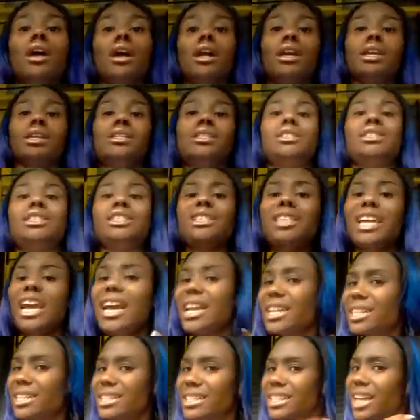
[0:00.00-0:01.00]
it
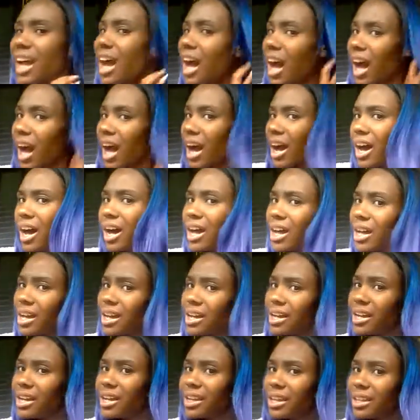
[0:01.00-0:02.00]
sheds a
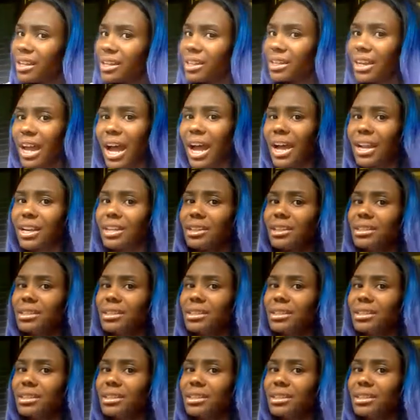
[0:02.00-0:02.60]
lot.